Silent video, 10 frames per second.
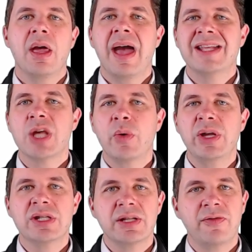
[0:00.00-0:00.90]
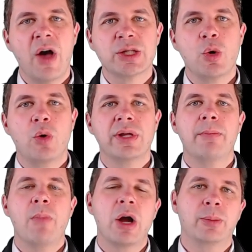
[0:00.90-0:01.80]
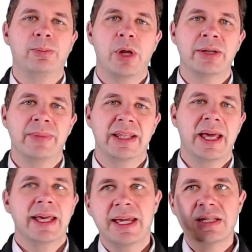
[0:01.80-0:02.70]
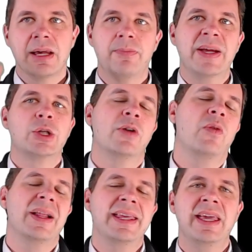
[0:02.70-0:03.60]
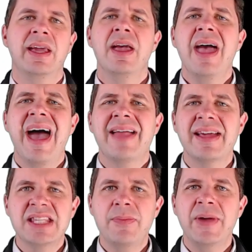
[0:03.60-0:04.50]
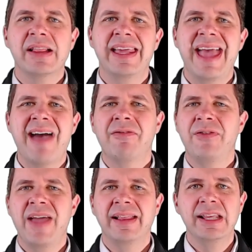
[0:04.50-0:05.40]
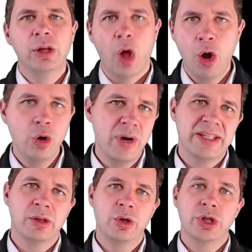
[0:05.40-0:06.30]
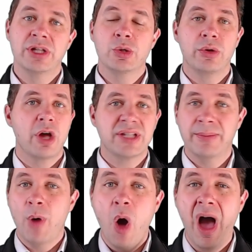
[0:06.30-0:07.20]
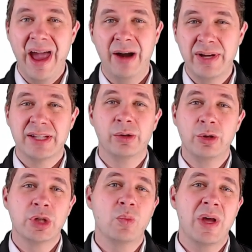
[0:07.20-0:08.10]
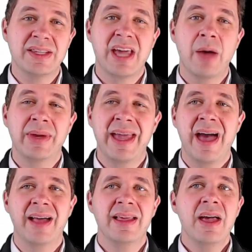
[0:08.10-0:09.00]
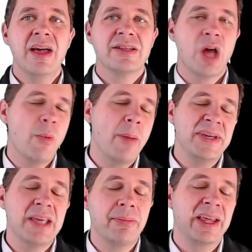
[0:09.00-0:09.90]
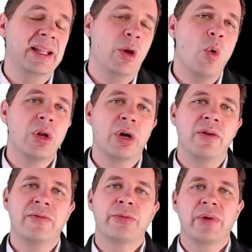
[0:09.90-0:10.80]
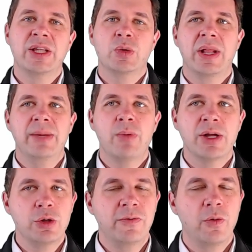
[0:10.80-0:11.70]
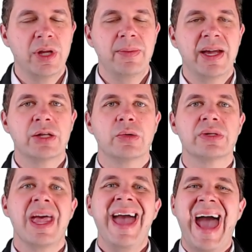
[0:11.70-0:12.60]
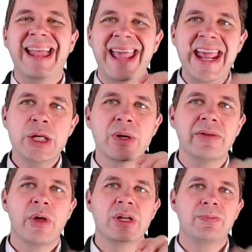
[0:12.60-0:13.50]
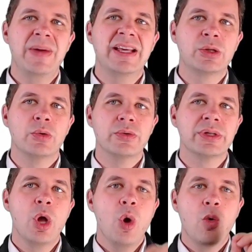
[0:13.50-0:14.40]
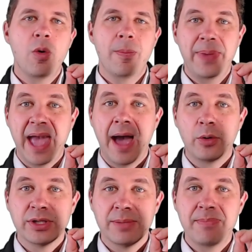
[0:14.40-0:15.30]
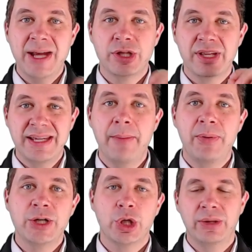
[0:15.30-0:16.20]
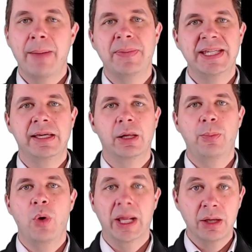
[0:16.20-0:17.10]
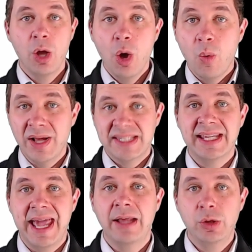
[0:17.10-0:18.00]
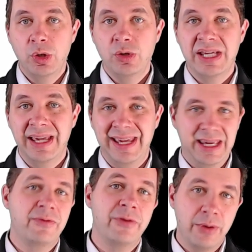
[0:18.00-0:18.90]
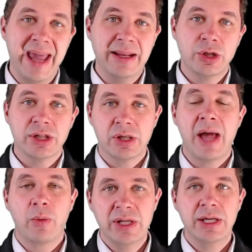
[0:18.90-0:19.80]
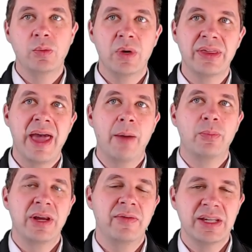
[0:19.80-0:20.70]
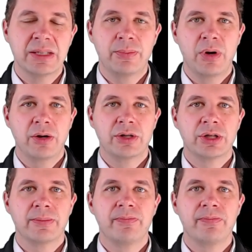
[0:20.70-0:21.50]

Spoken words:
And so we use a device called a microblotometer. Here's a picture of one here. And they typically have fairly low resolutions, although some higher resolution ones are coming out. So it might be something in the order of 320 by 240 pixels. And each one of those pixels will be able to measure the temperature of that particular point. Once again, using infrared, just like we did with our previous approach.